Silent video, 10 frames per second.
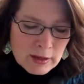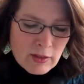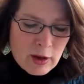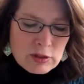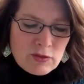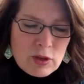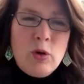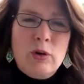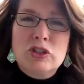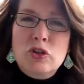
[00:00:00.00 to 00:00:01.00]
to those of
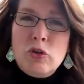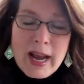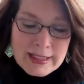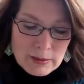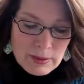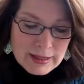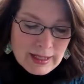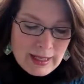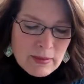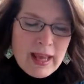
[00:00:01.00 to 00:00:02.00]
you who are just crazy
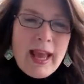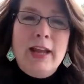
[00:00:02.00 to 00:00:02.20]
busy